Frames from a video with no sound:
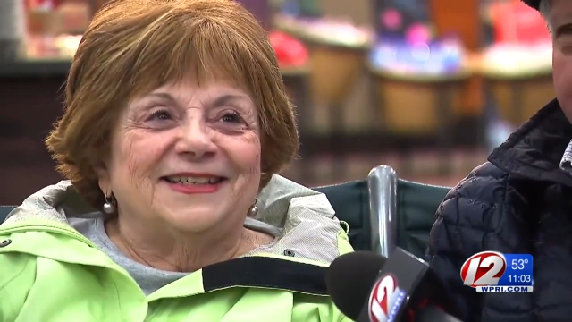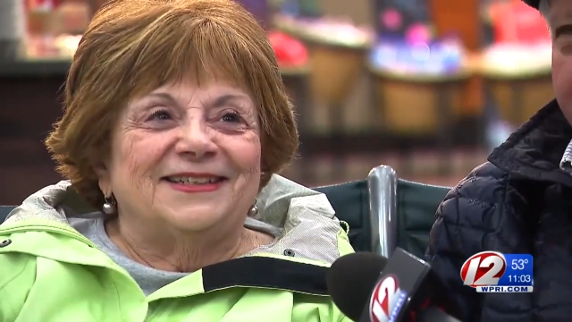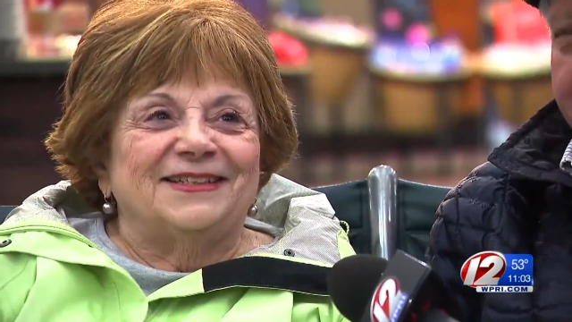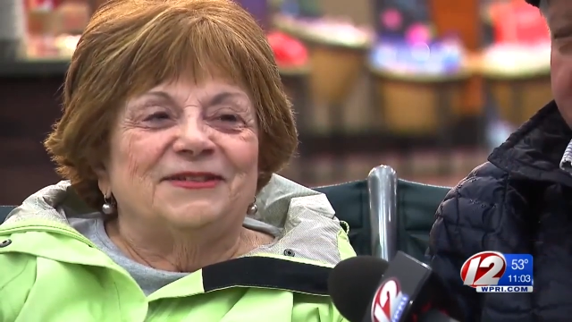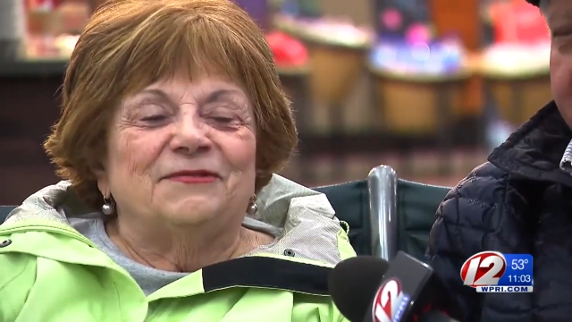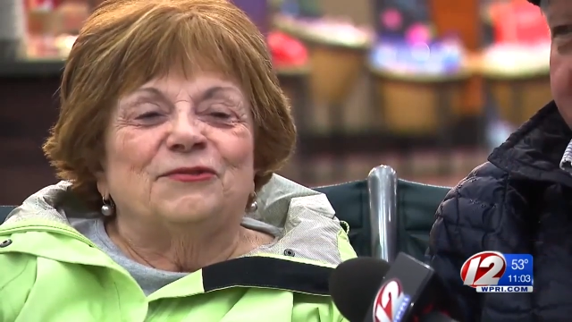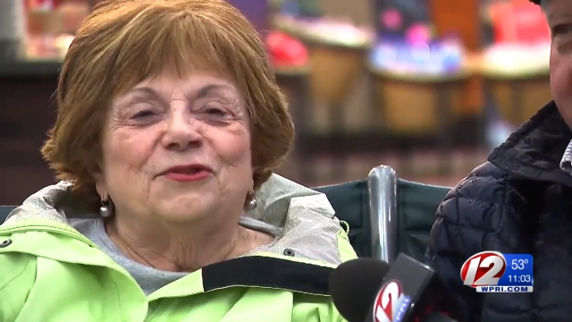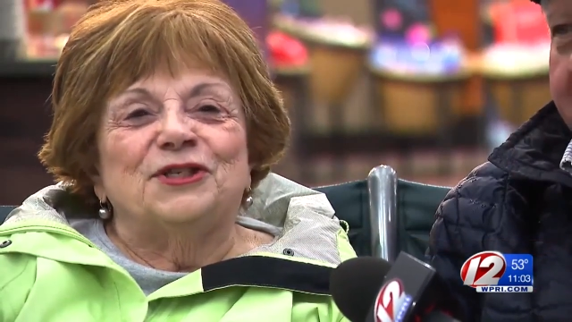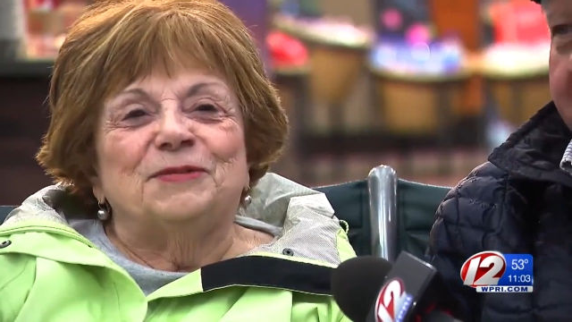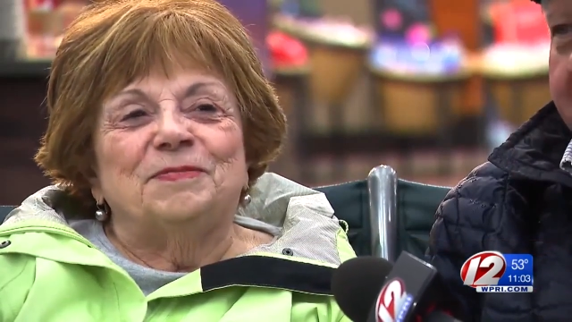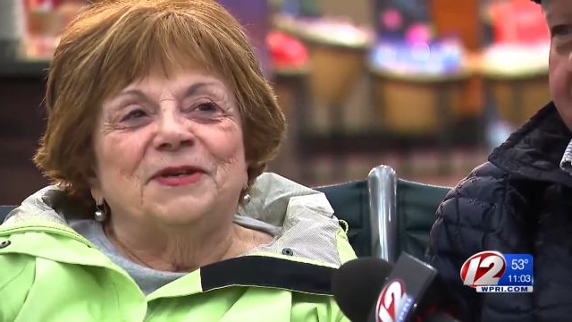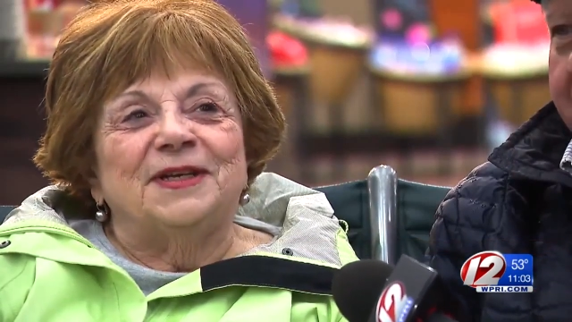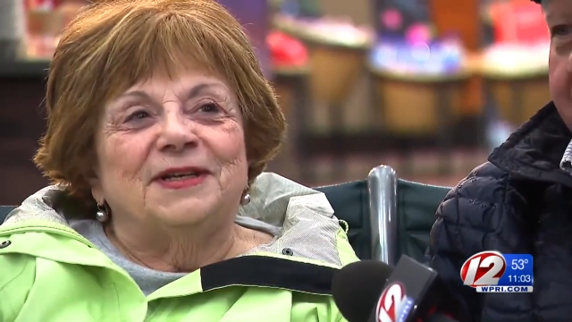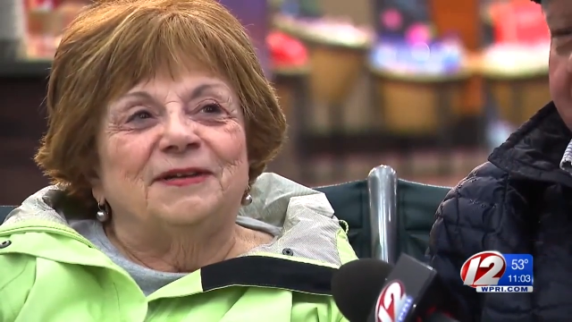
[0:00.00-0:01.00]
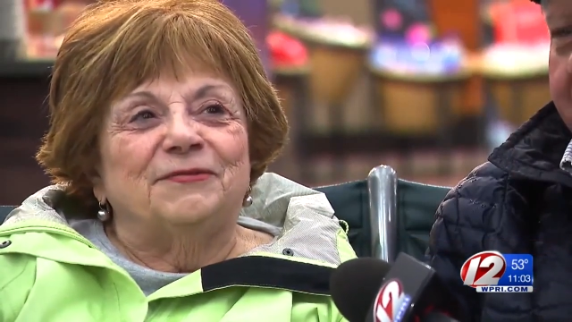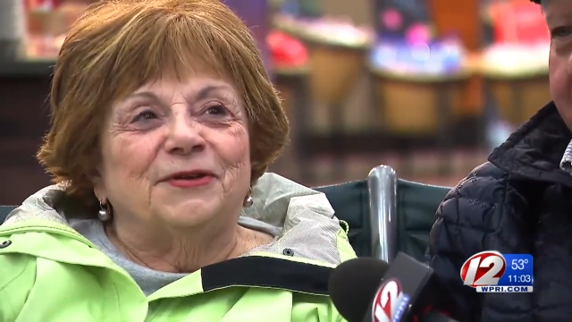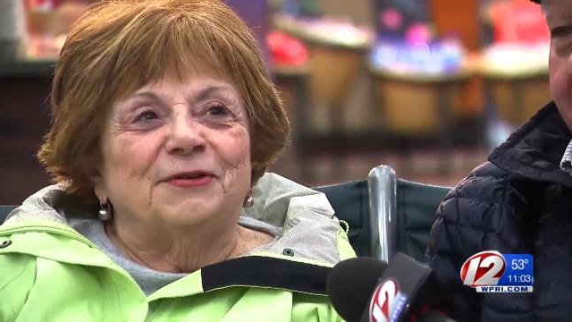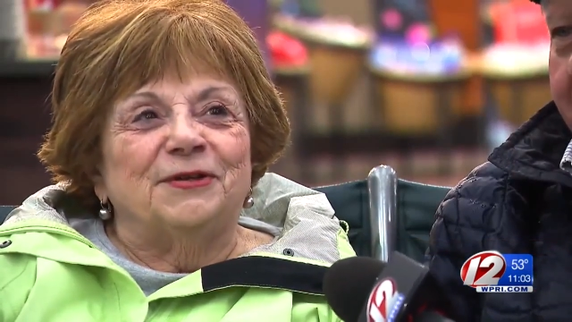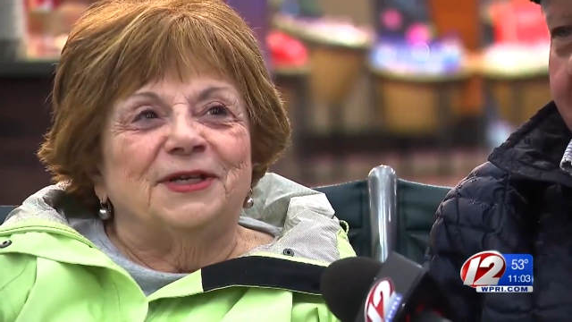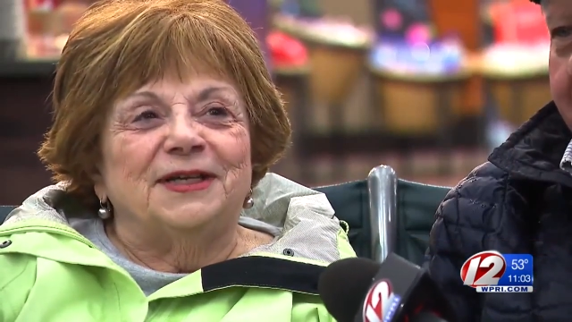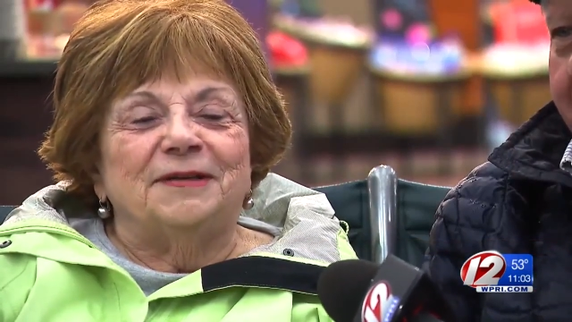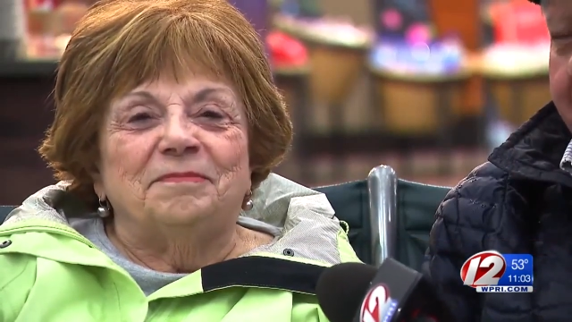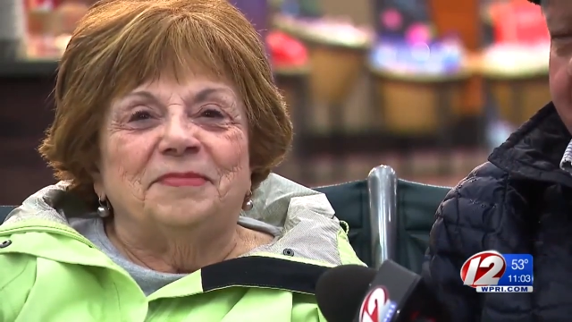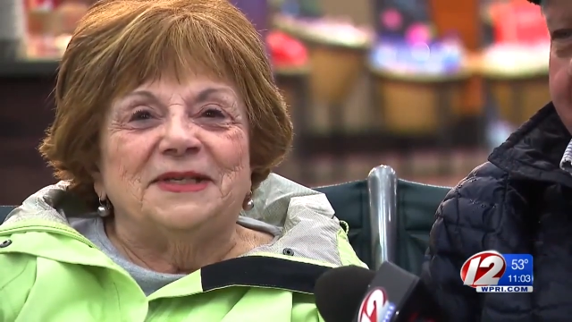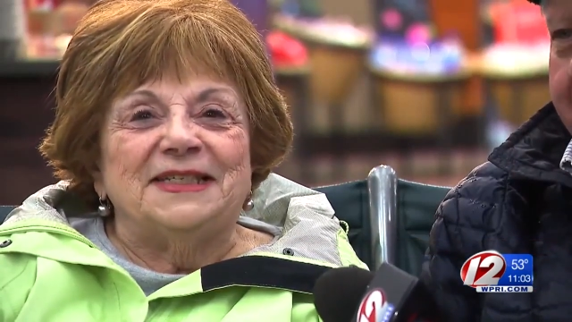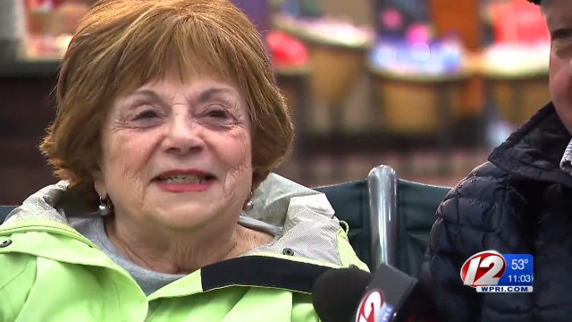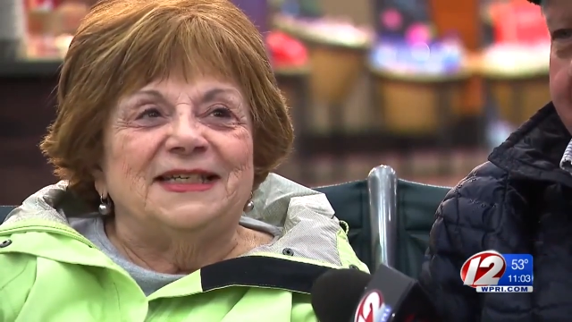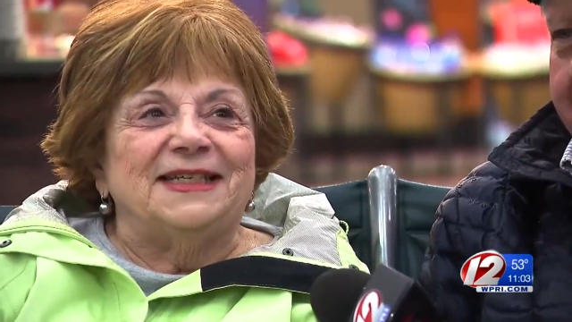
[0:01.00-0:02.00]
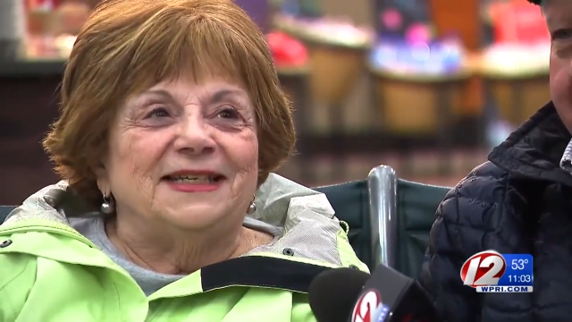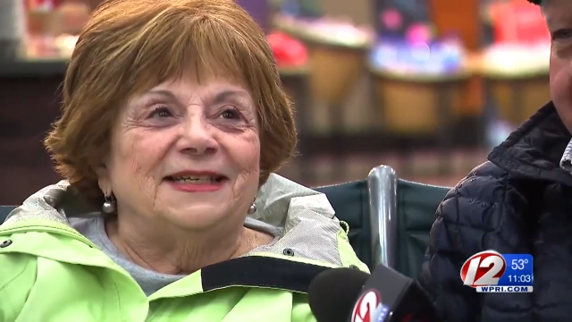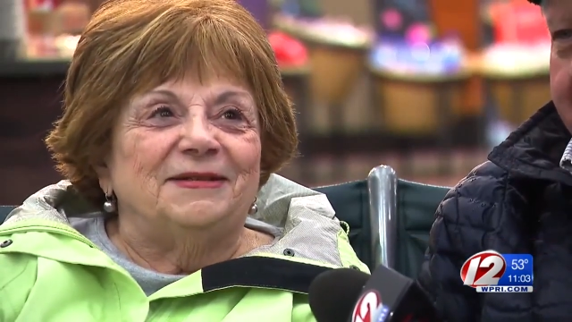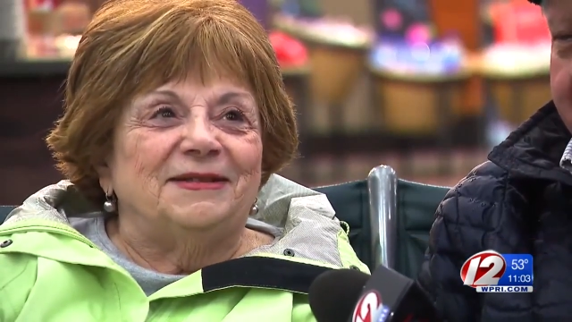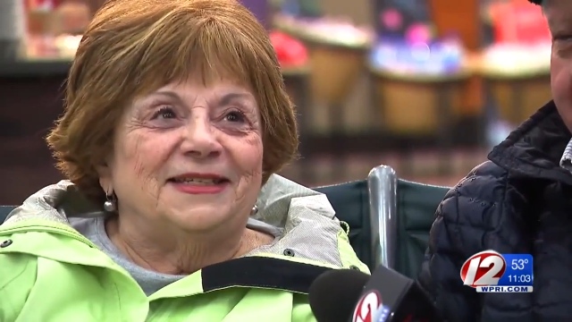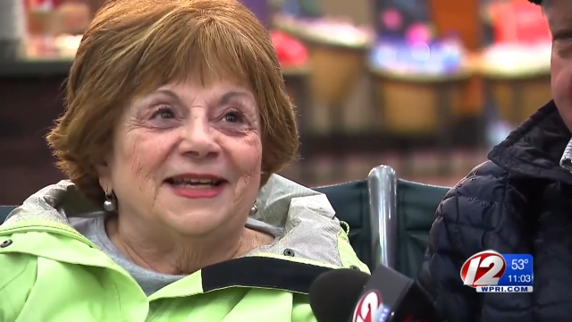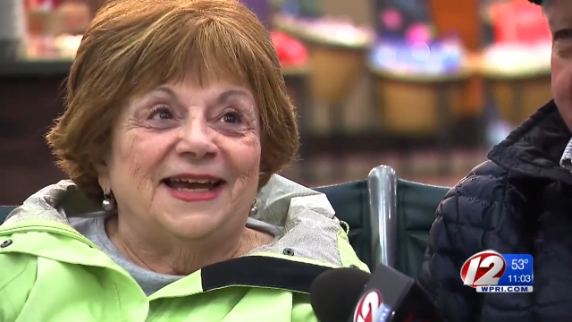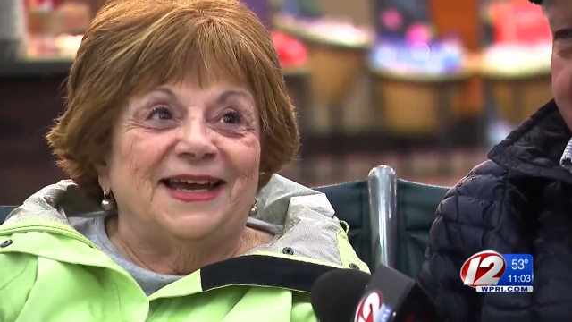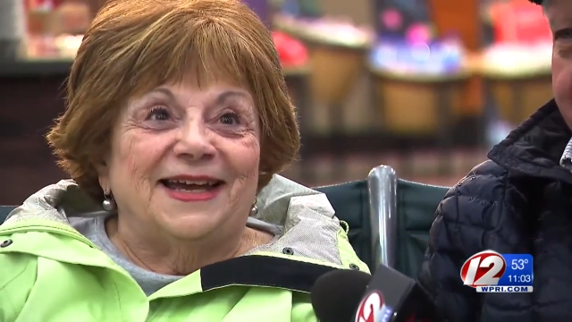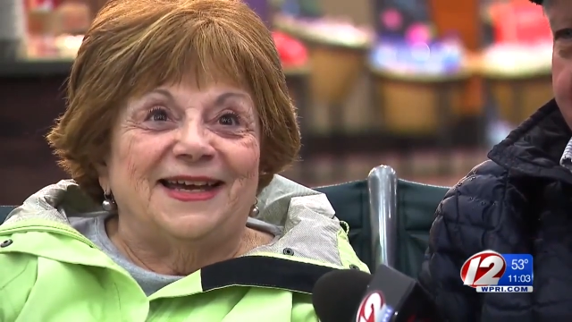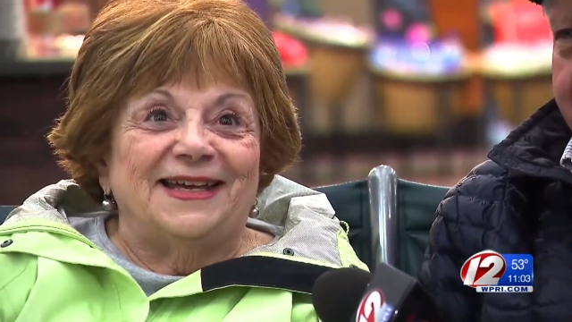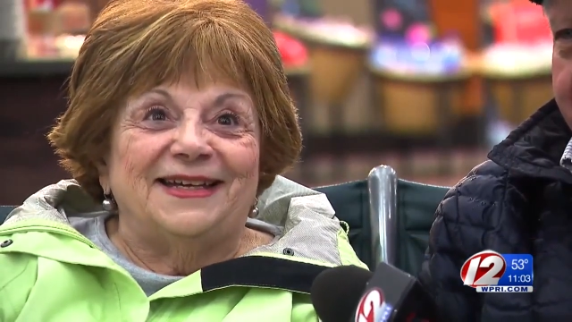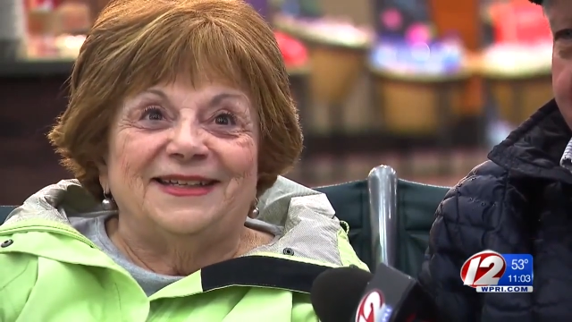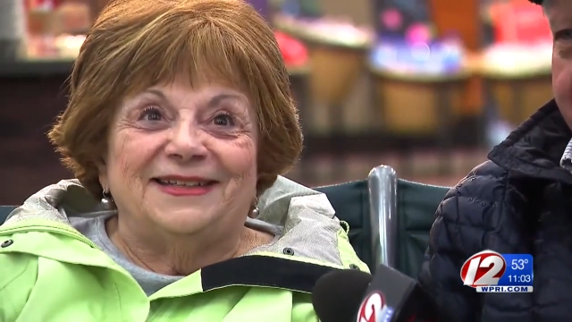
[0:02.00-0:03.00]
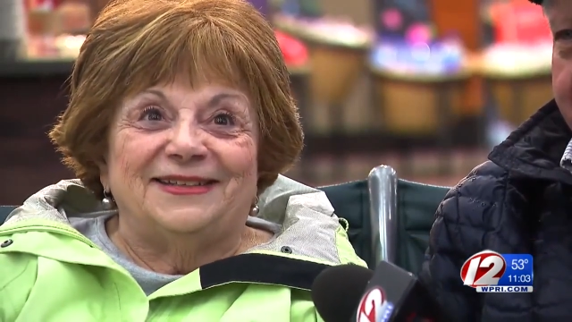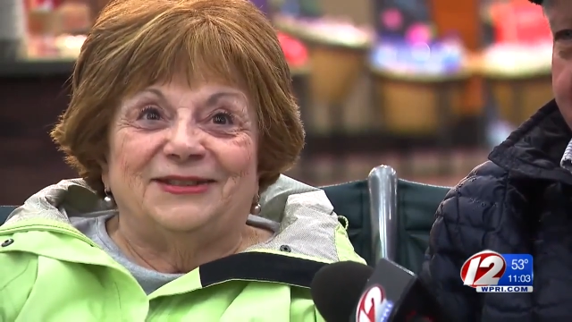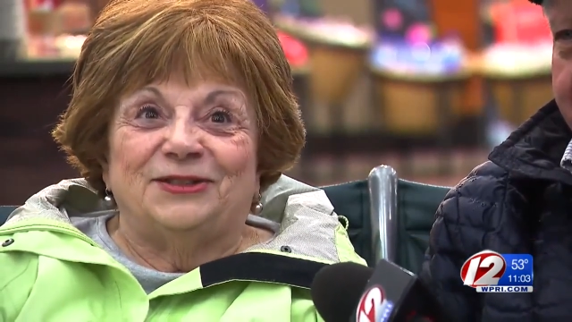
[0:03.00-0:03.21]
And of course, being a very busy day